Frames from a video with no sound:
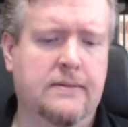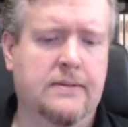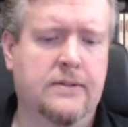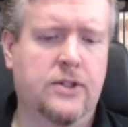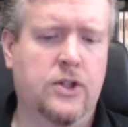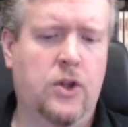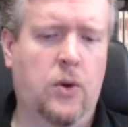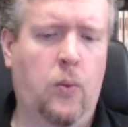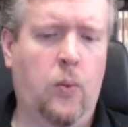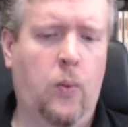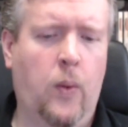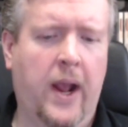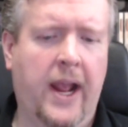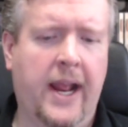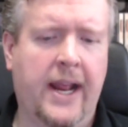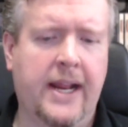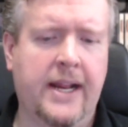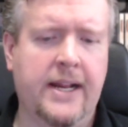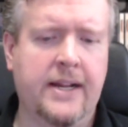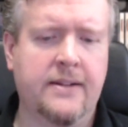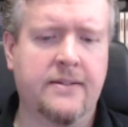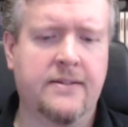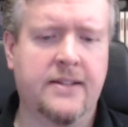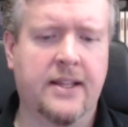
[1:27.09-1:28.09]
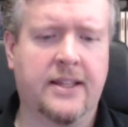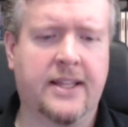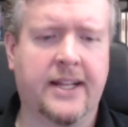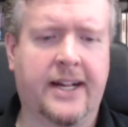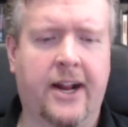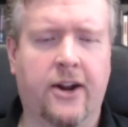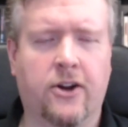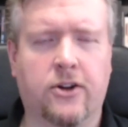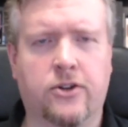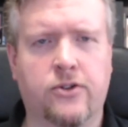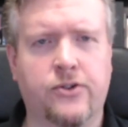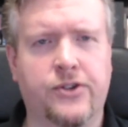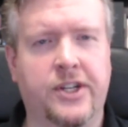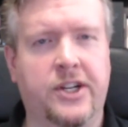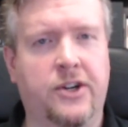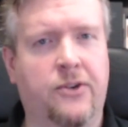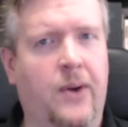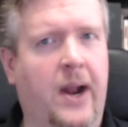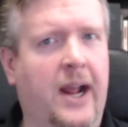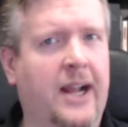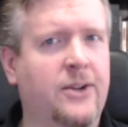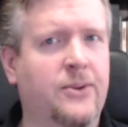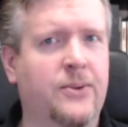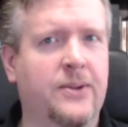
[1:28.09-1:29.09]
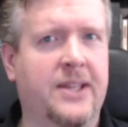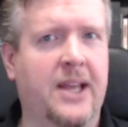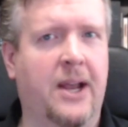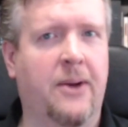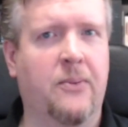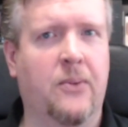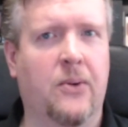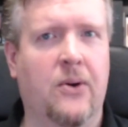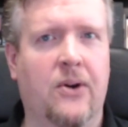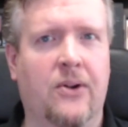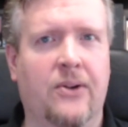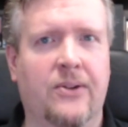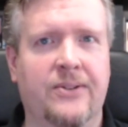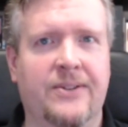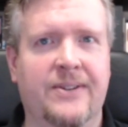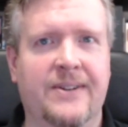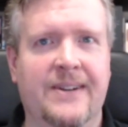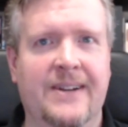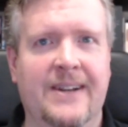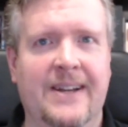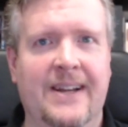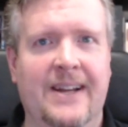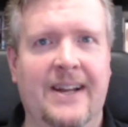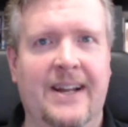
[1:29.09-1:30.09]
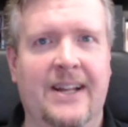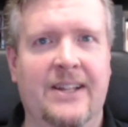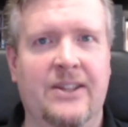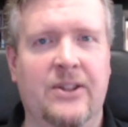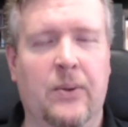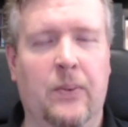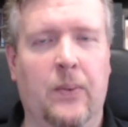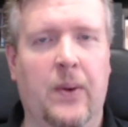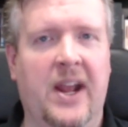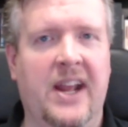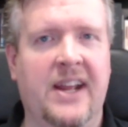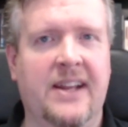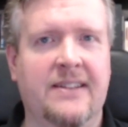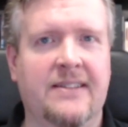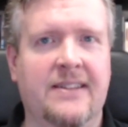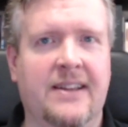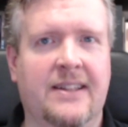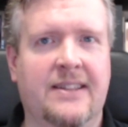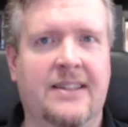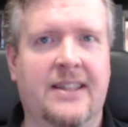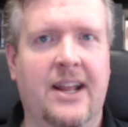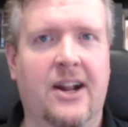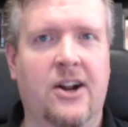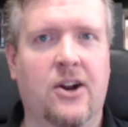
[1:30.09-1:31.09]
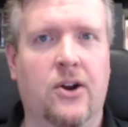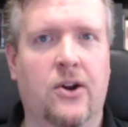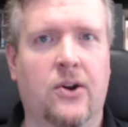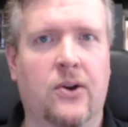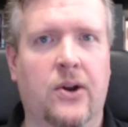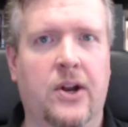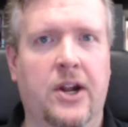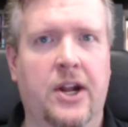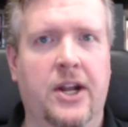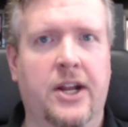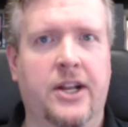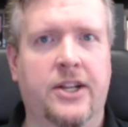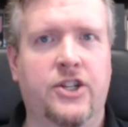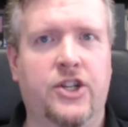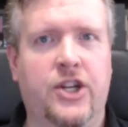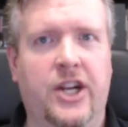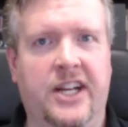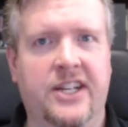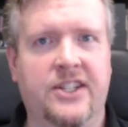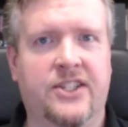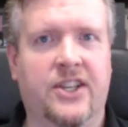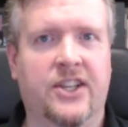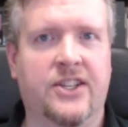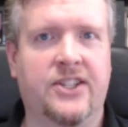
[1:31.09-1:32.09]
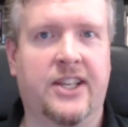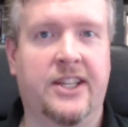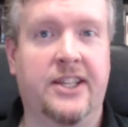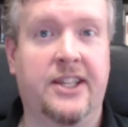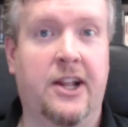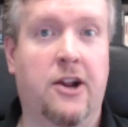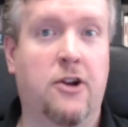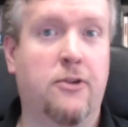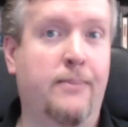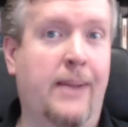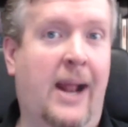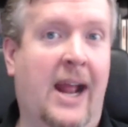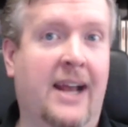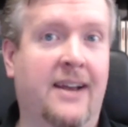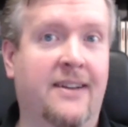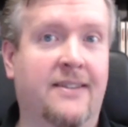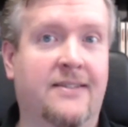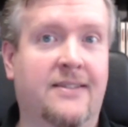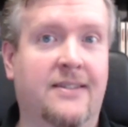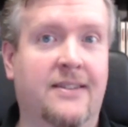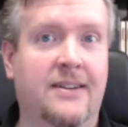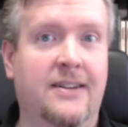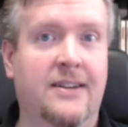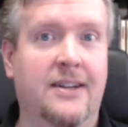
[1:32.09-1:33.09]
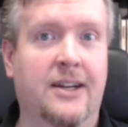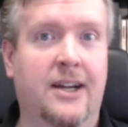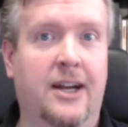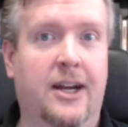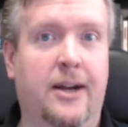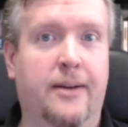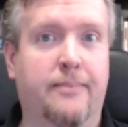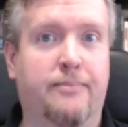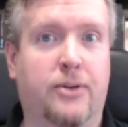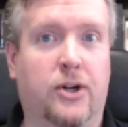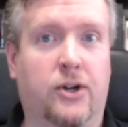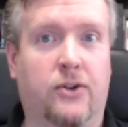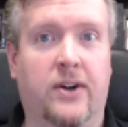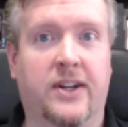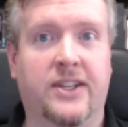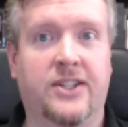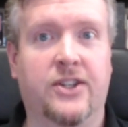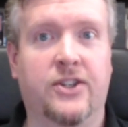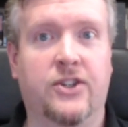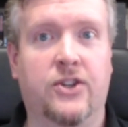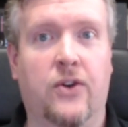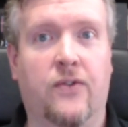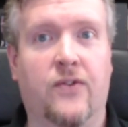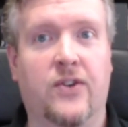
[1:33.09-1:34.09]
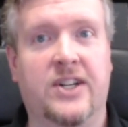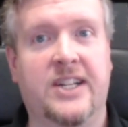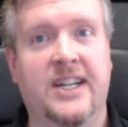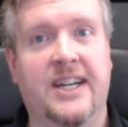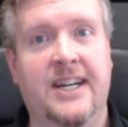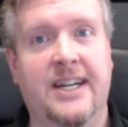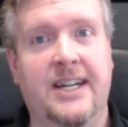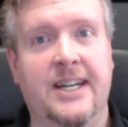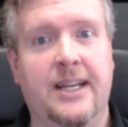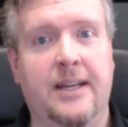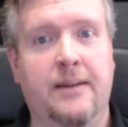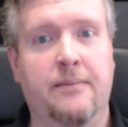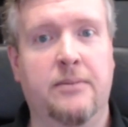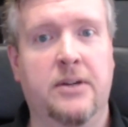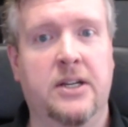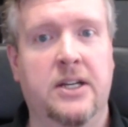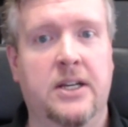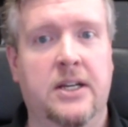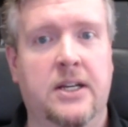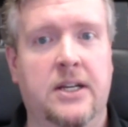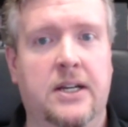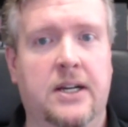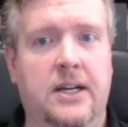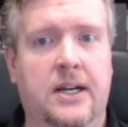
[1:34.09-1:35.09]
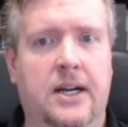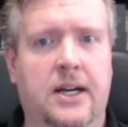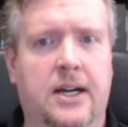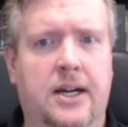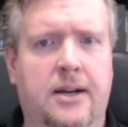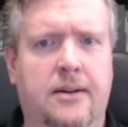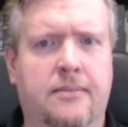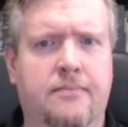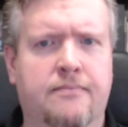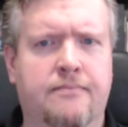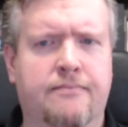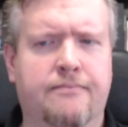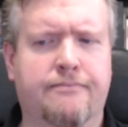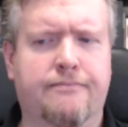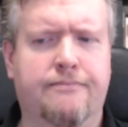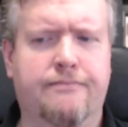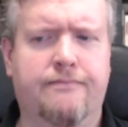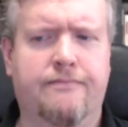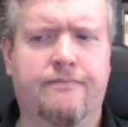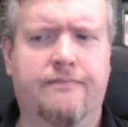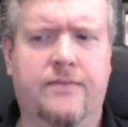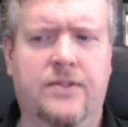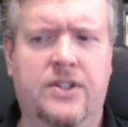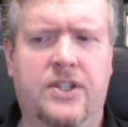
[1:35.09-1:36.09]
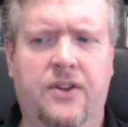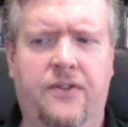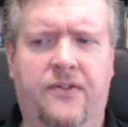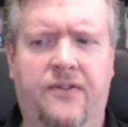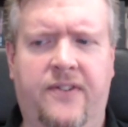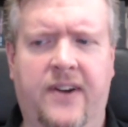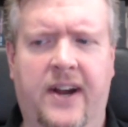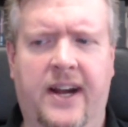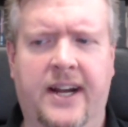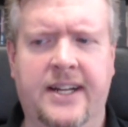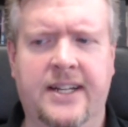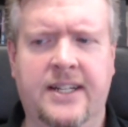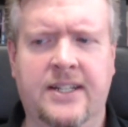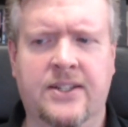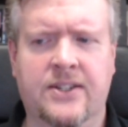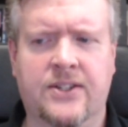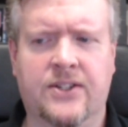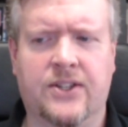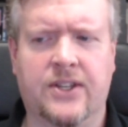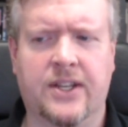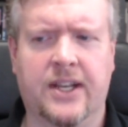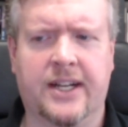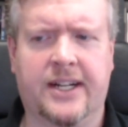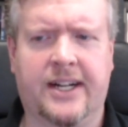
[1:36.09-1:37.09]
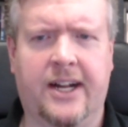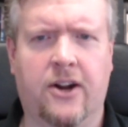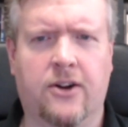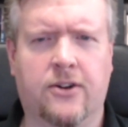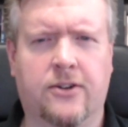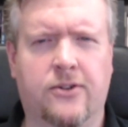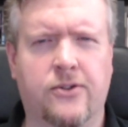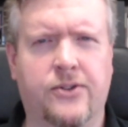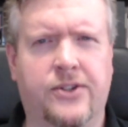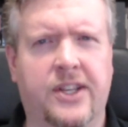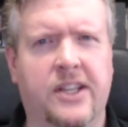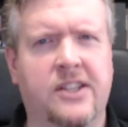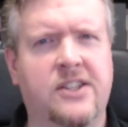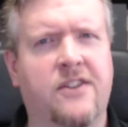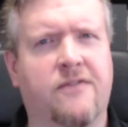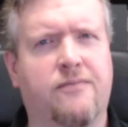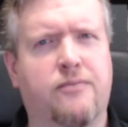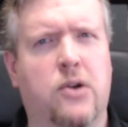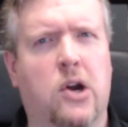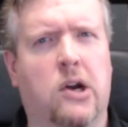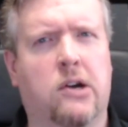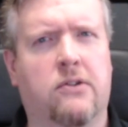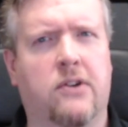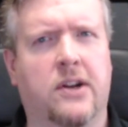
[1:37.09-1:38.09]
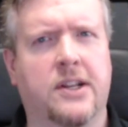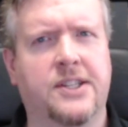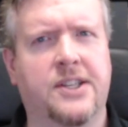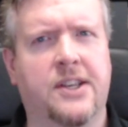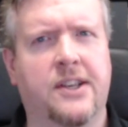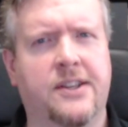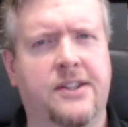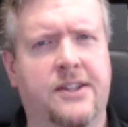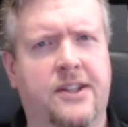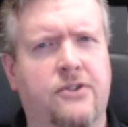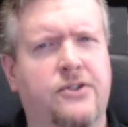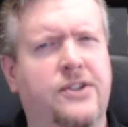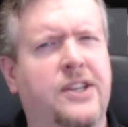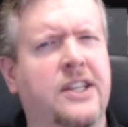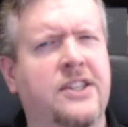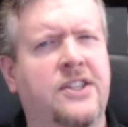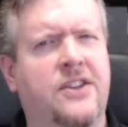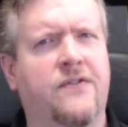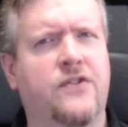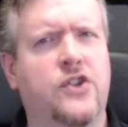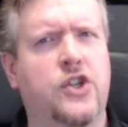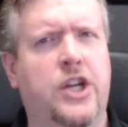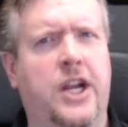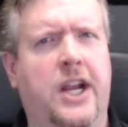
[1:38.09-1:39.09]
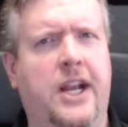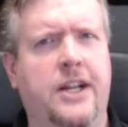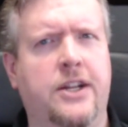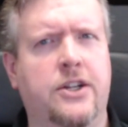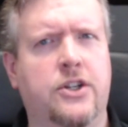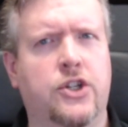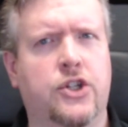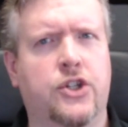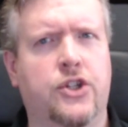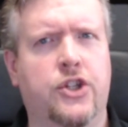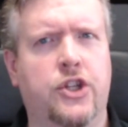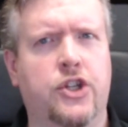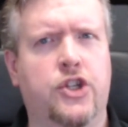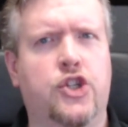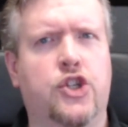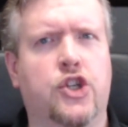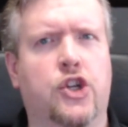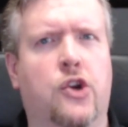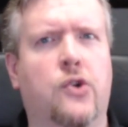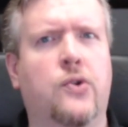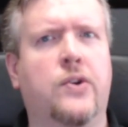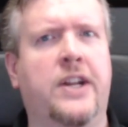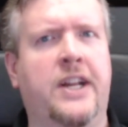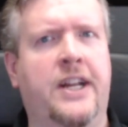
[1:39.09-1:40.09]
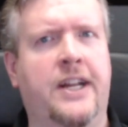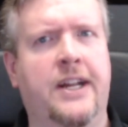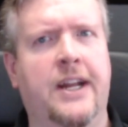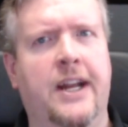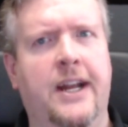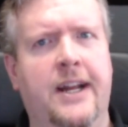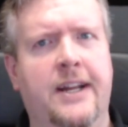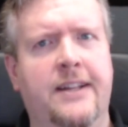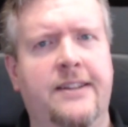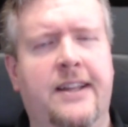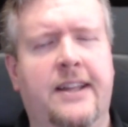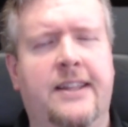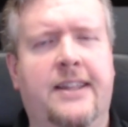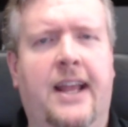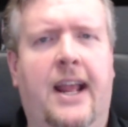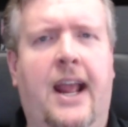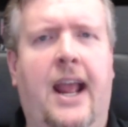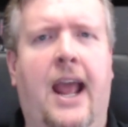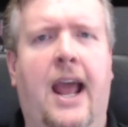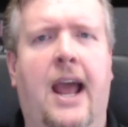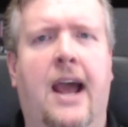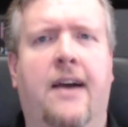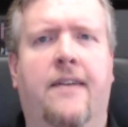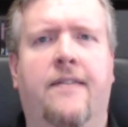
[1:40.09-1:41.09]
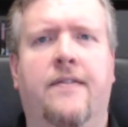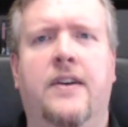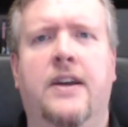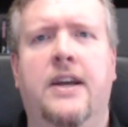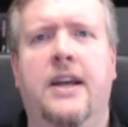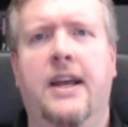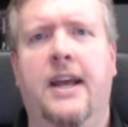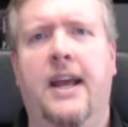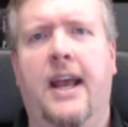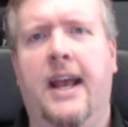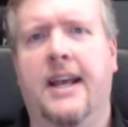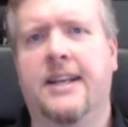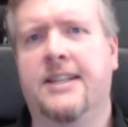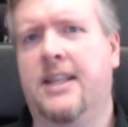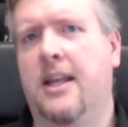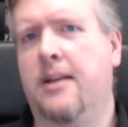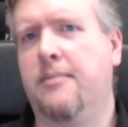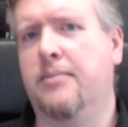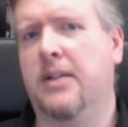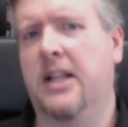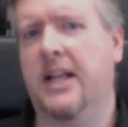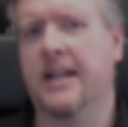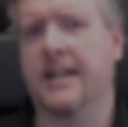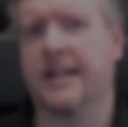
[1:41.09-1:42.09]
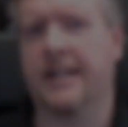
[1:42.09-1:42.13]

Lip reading: The way that the characters interact with that world and the way that their chances and their math progresses over time defines a character's sense of progress, their sense of change, the journey that they have as they play